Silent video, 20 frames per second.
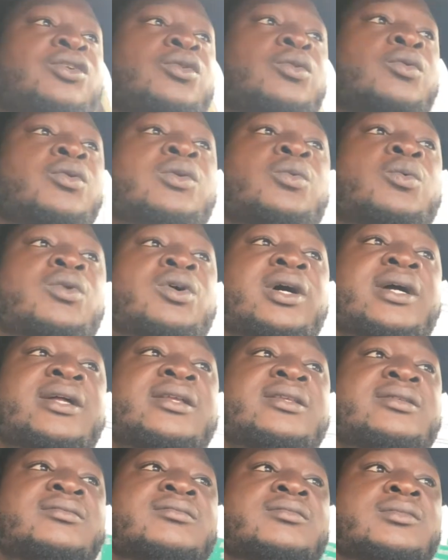would
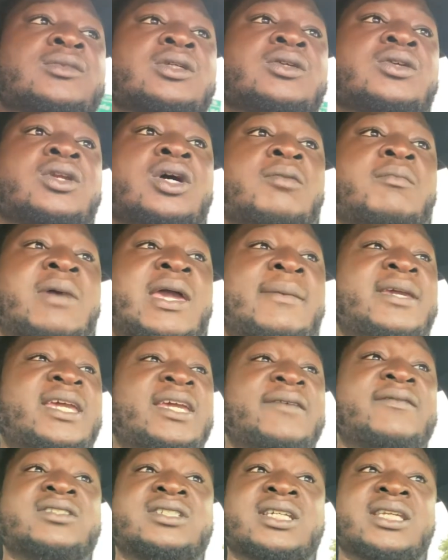want, you know, maybe
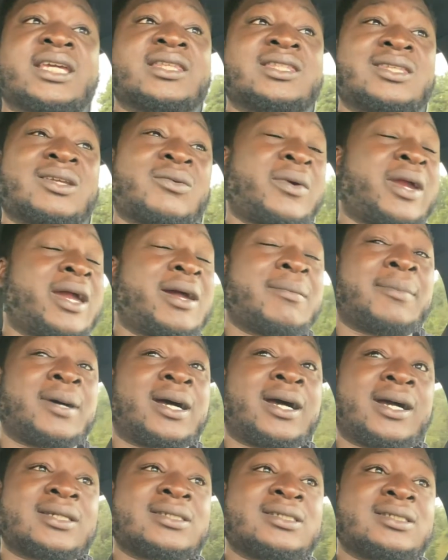even to get the RAM
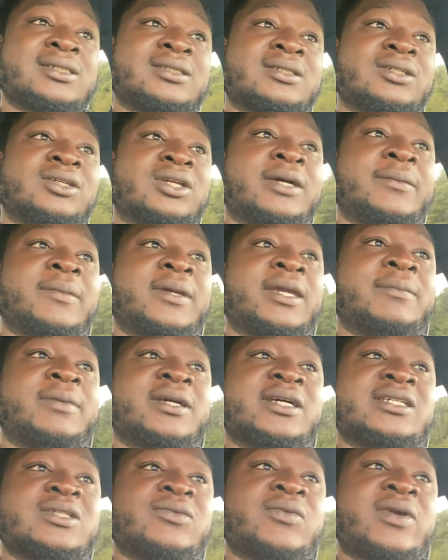box, you know what I mean?
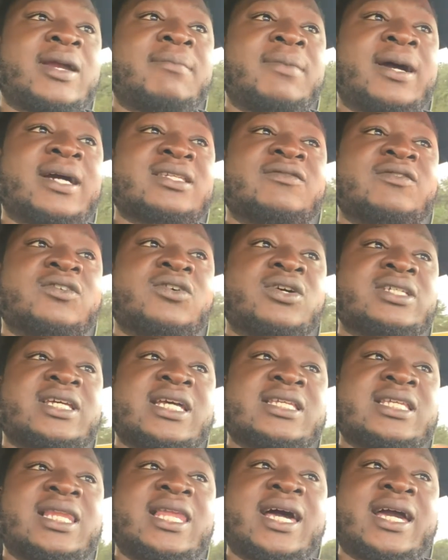Because the RAM box, of course,
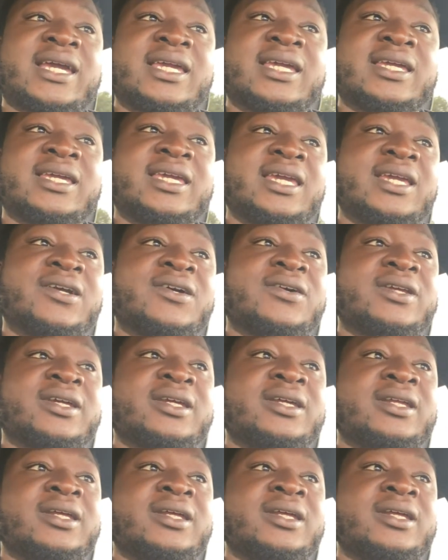has a lock and key on it.